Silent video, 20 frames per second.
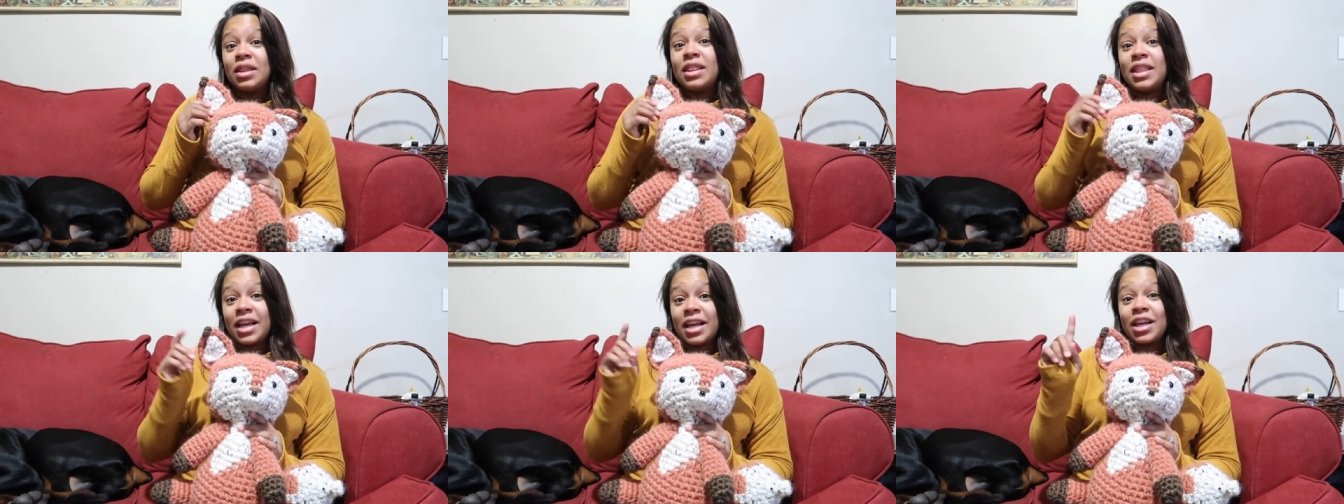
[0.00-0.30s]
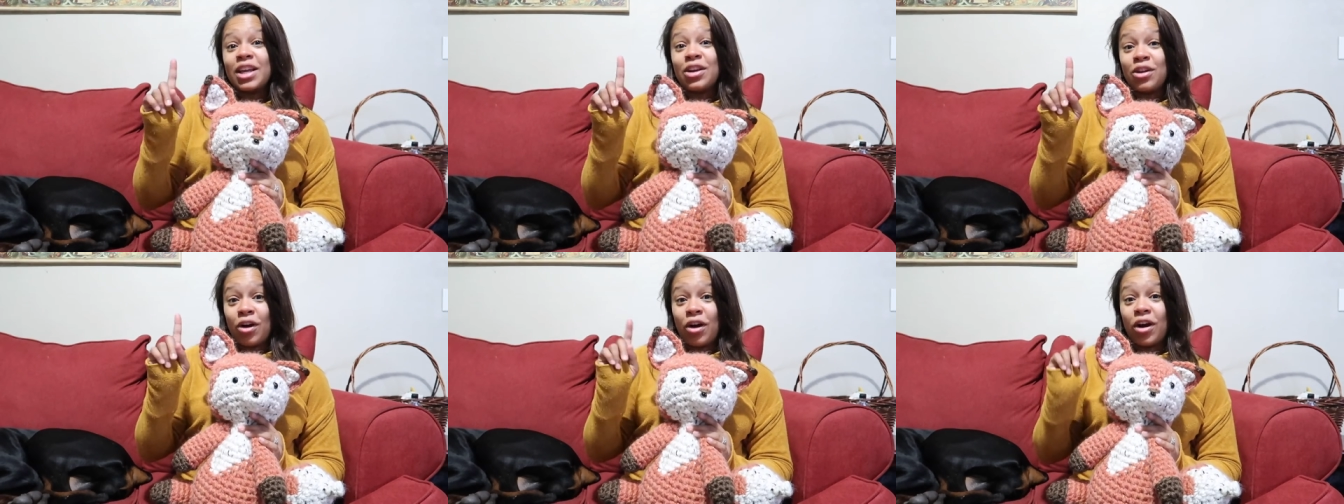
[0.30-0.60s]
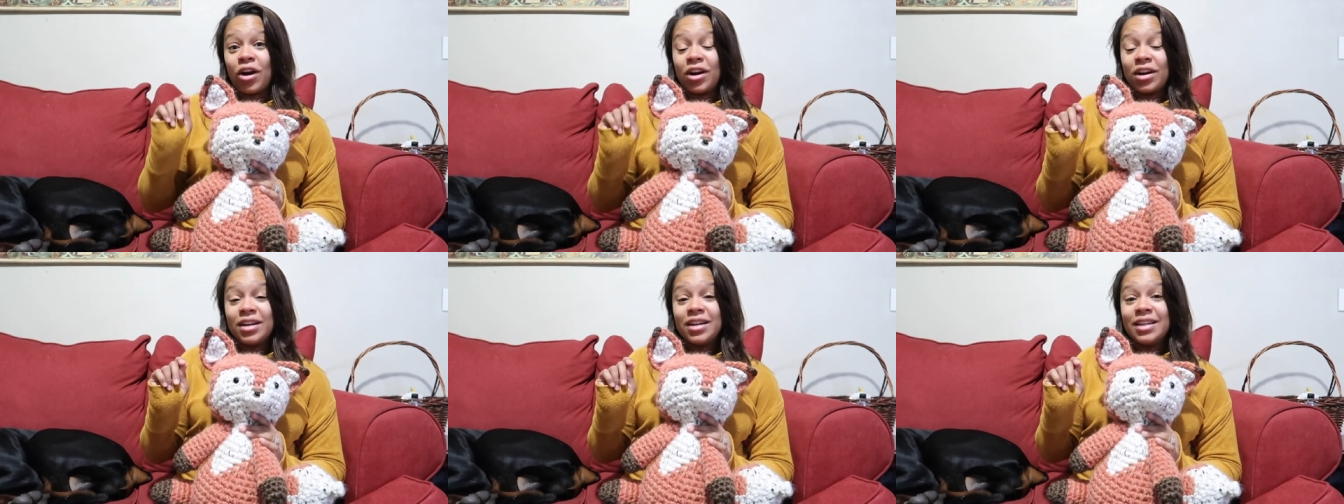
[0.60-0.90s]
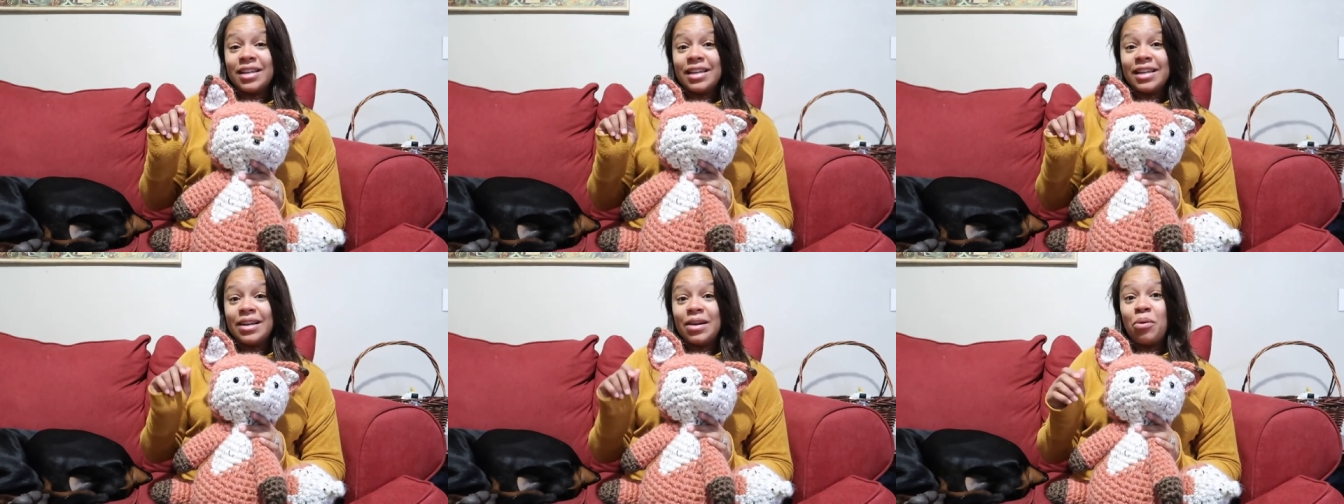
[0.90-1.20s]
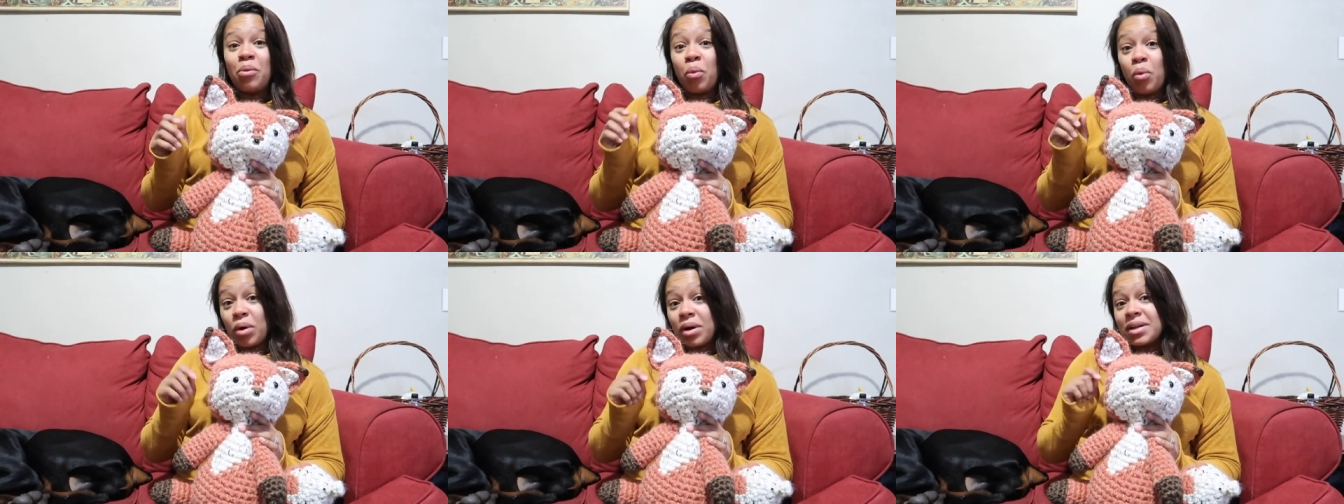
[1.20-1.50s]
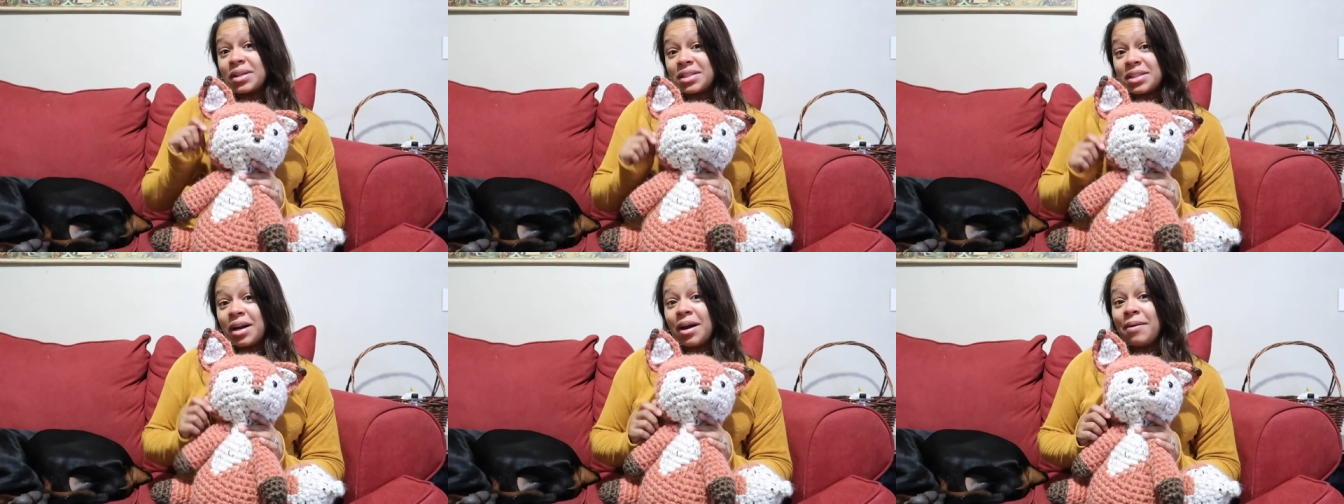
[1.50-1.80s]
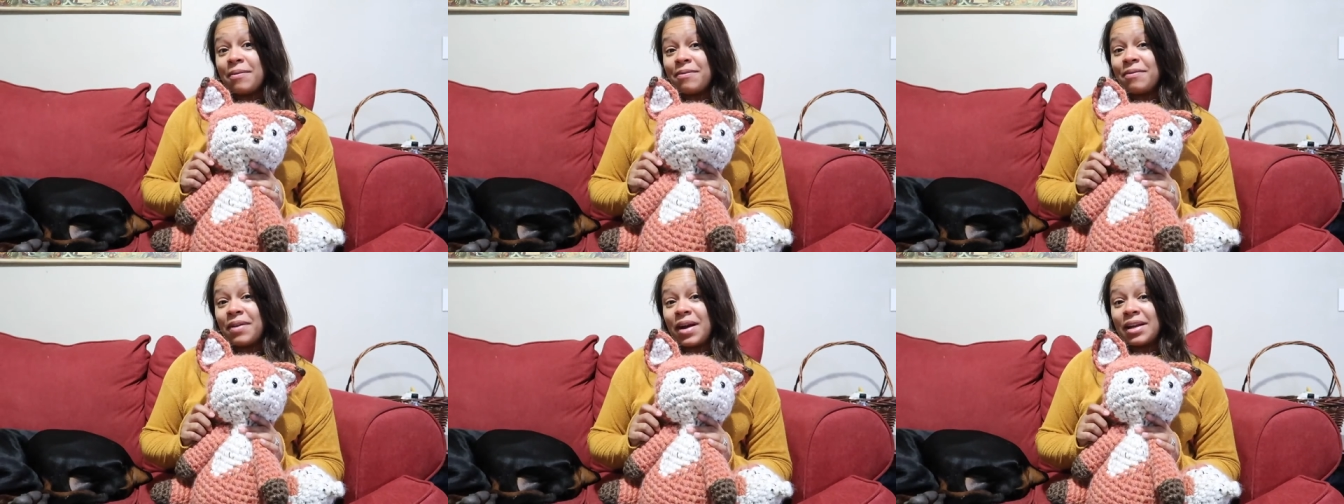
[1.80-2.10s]
thick yarn works
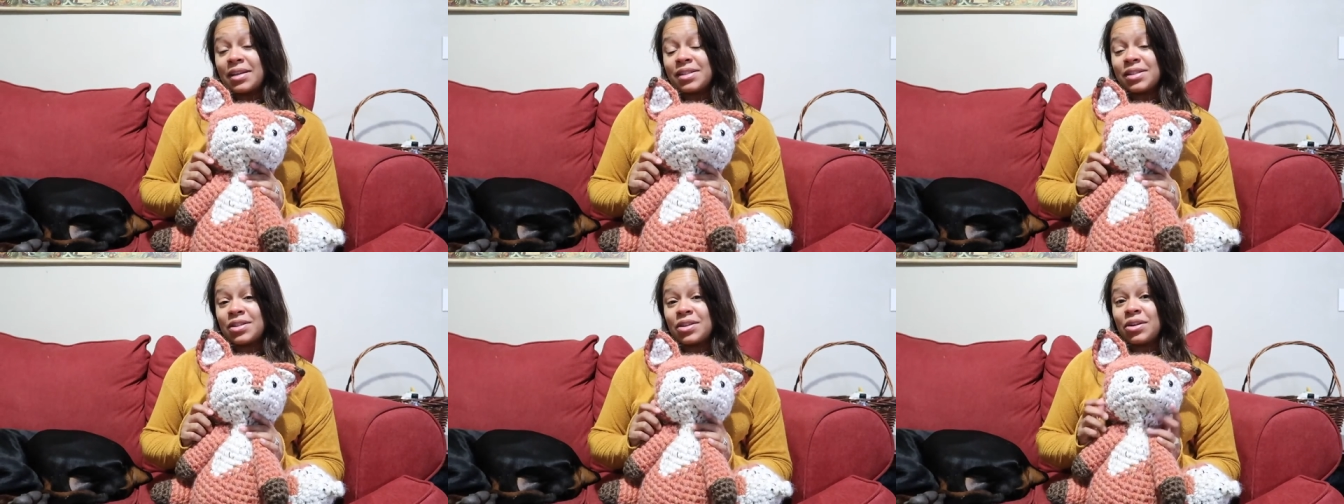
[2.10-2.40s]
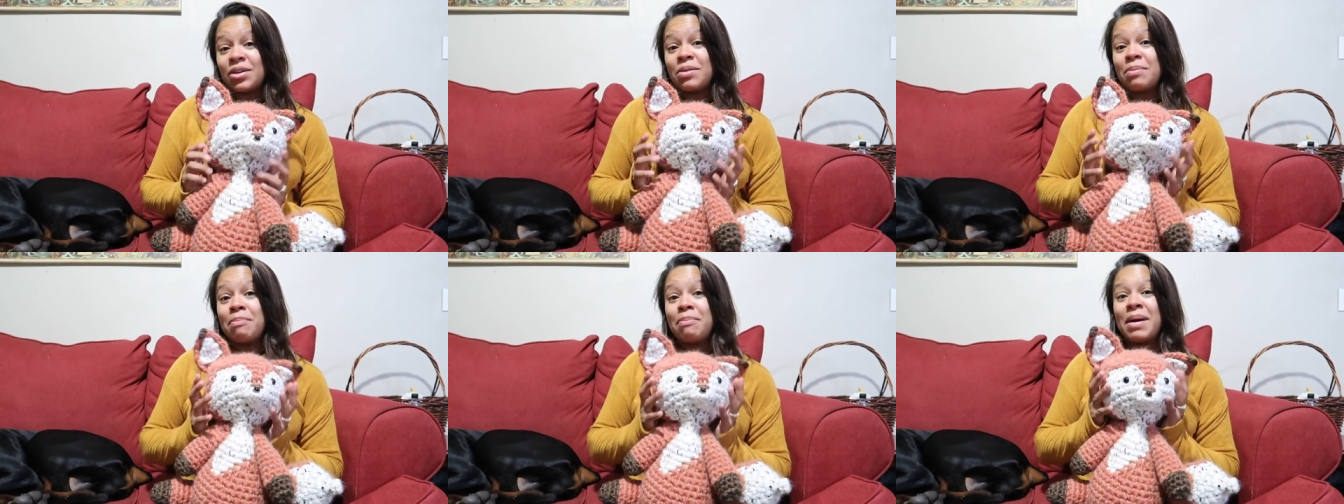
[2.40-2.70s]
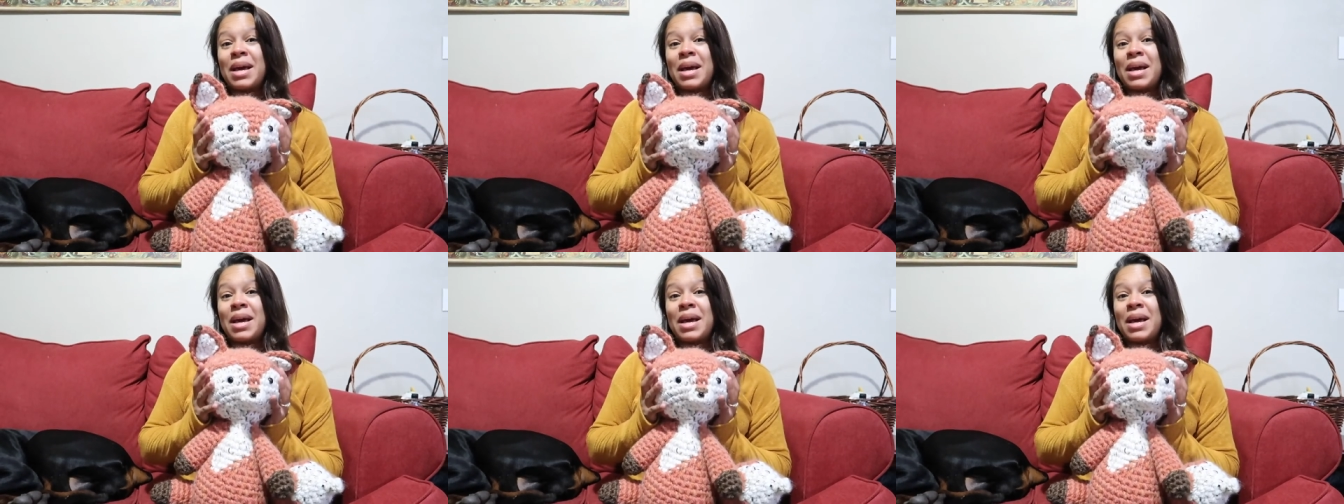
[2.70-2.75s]
up faster,